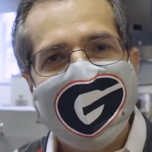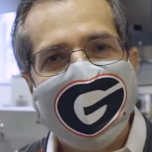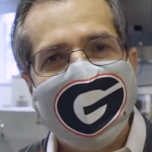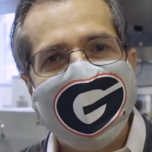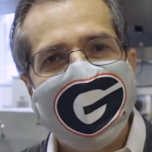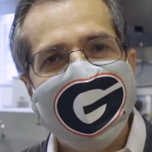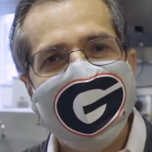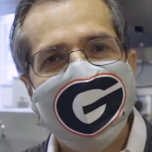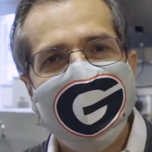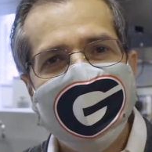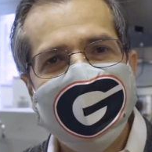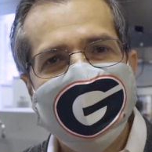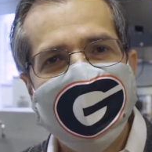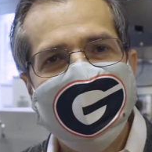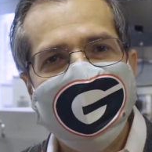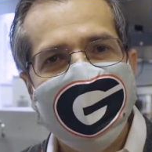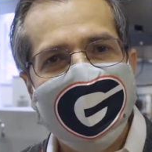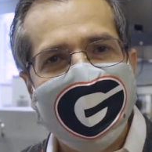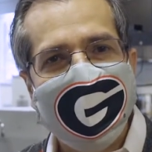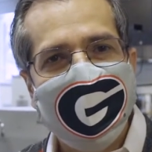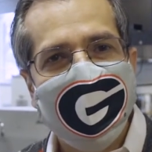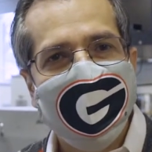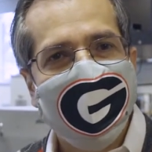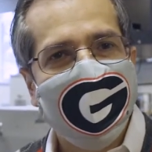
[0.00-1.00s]
And it doesn't
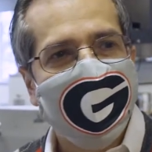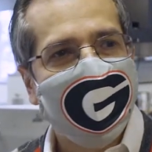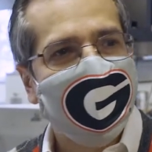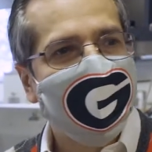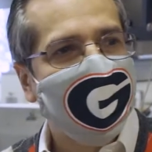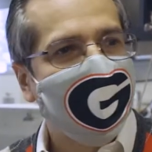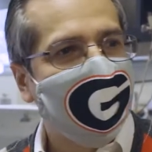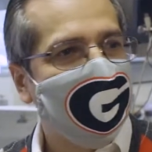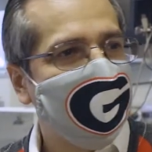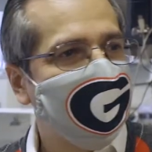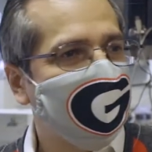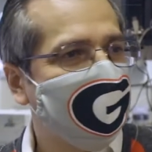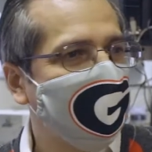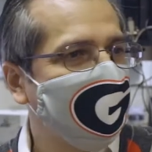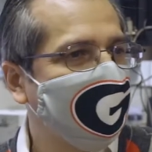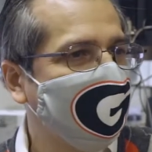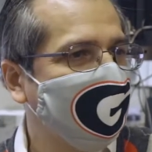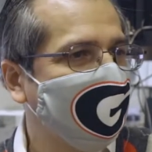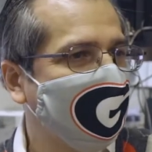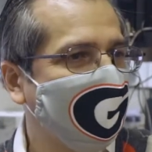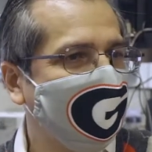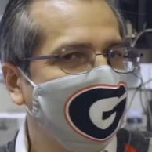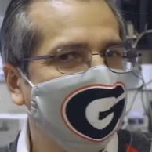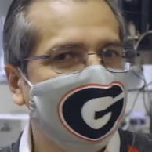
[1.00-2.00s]
matter where you come from
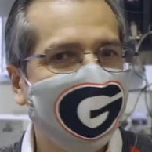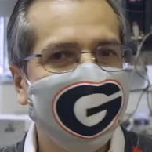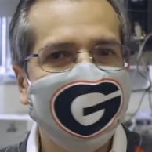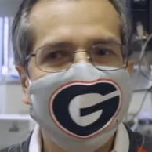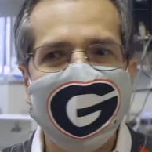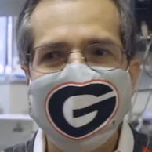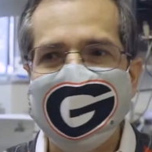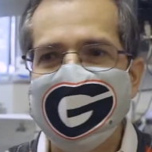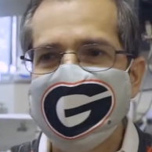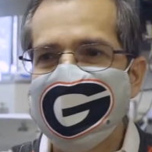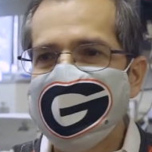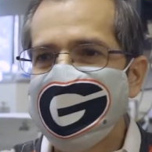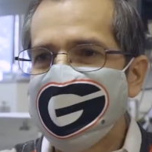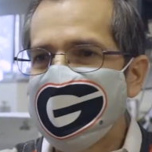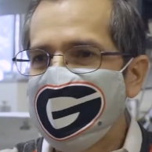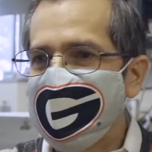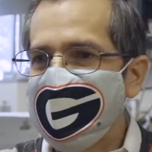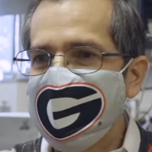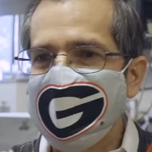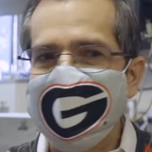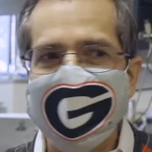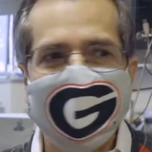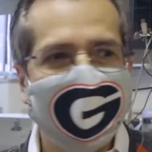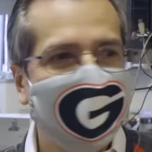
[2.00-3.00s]
Iran,
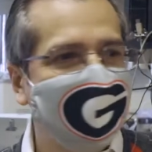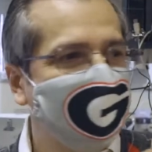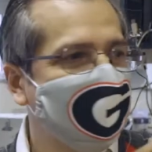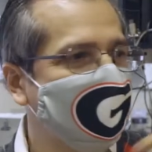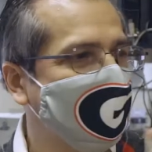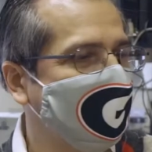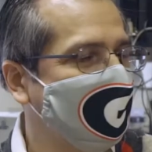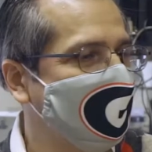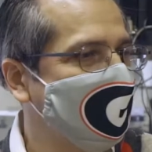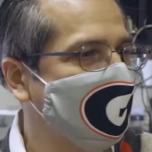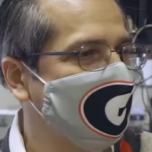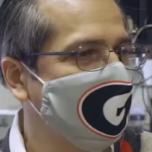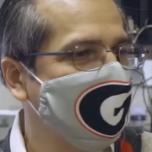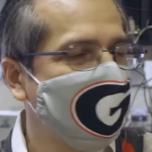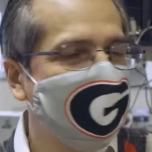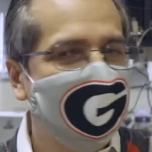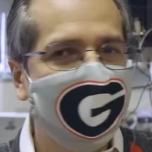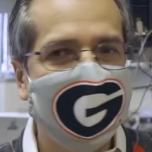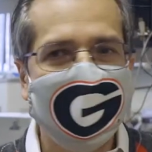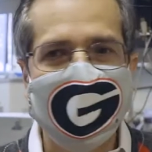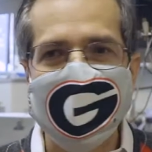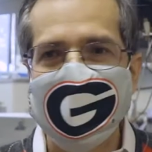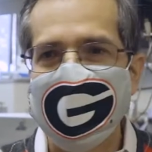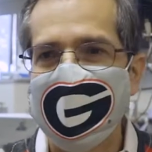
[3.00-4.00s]
Palestine,
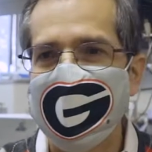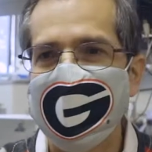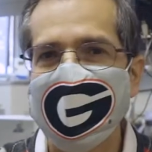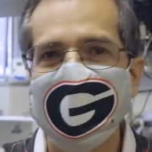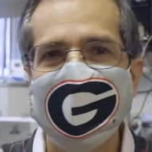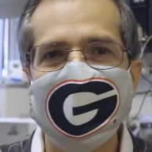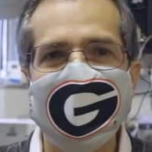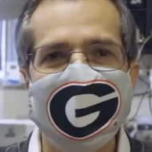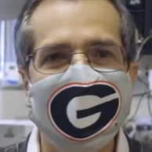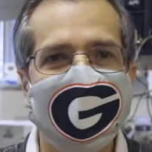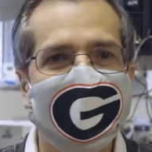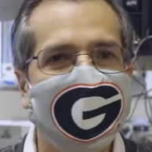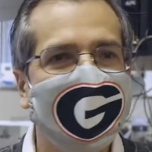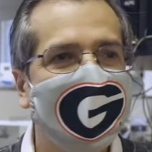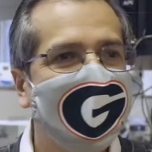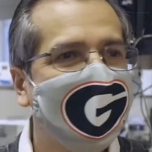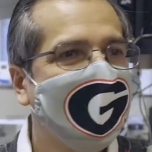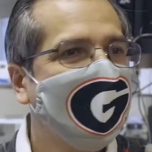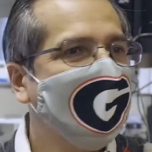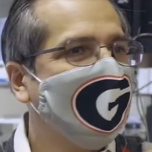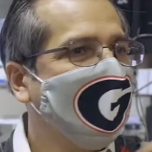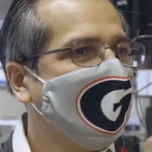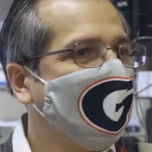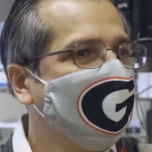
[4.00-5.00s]
India, China,
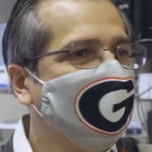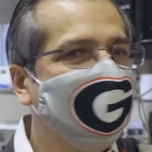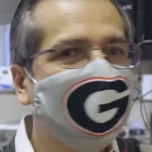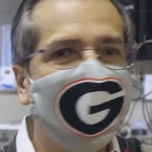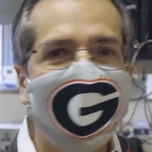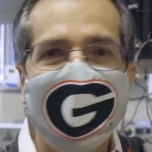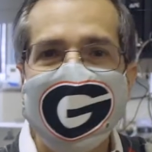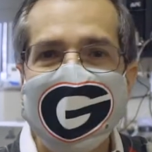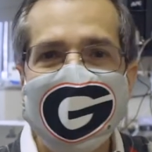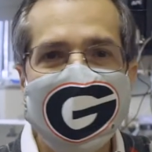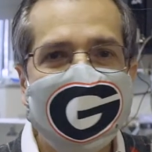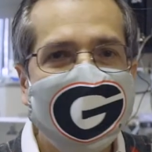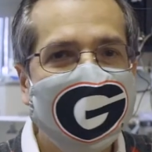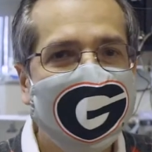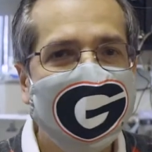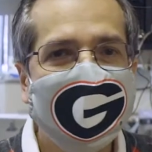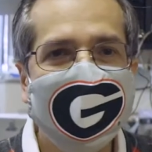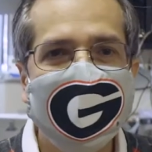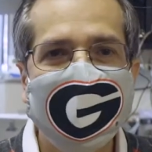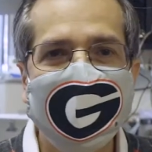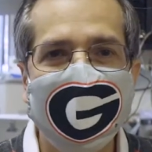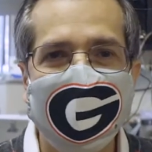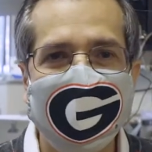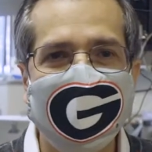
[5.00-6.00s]
France,
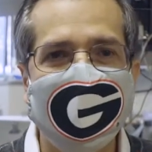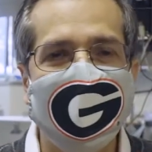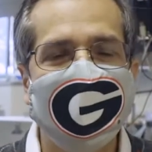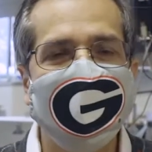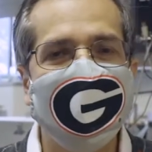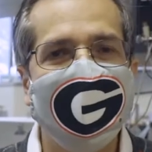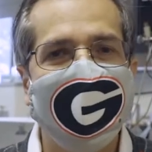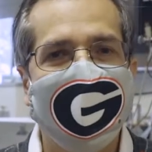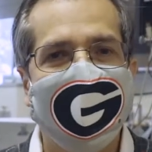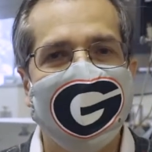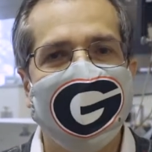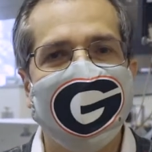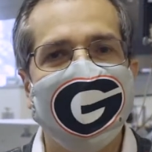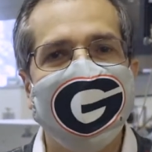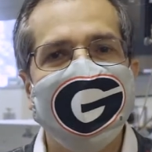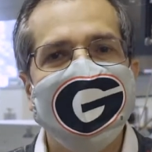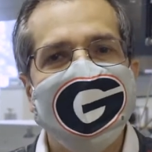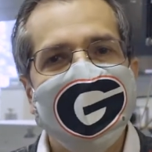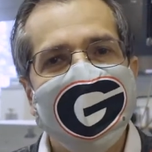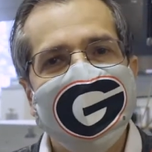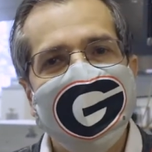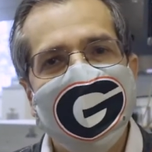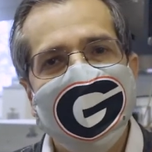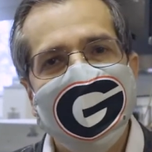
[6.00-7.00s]
it doesn't matter
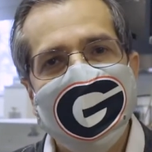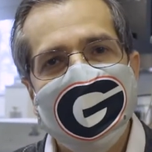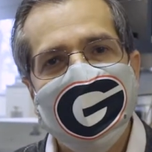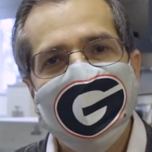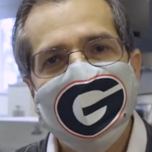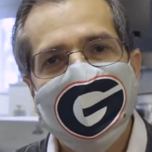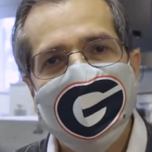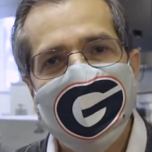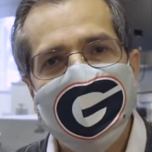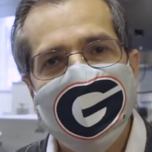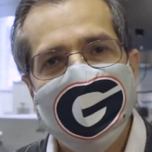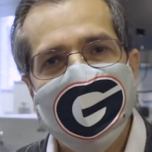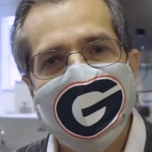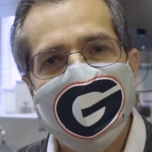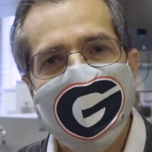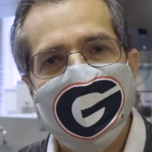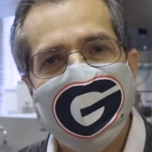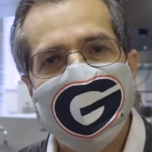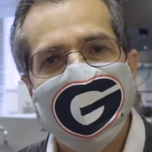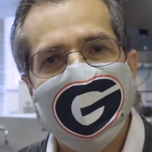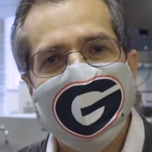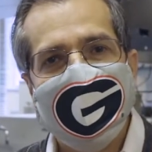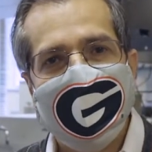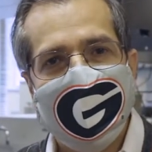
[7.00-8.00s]
because we're
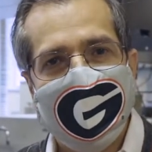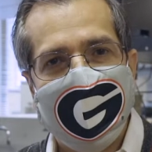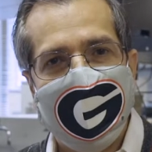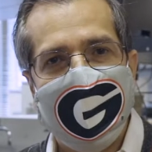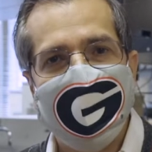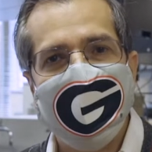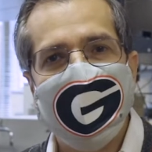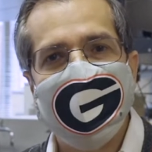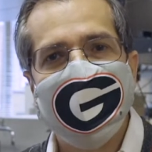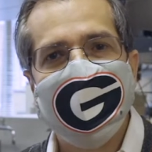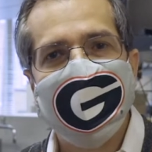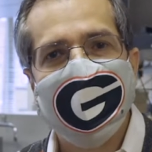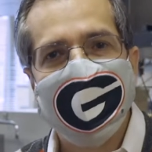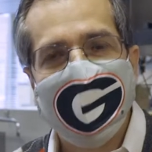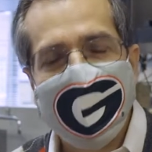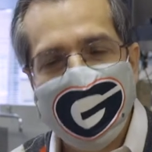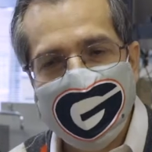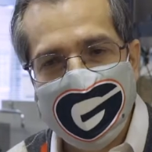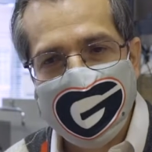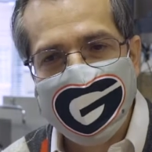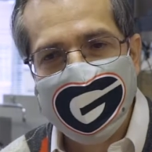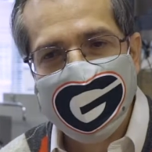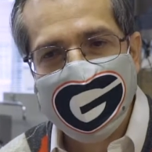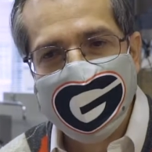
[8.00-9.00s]
solving a common
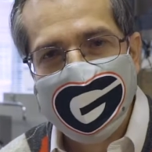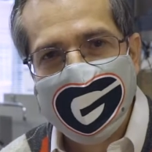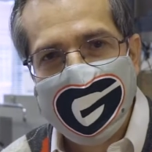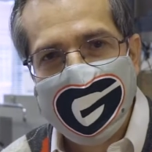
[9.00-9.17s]
problem.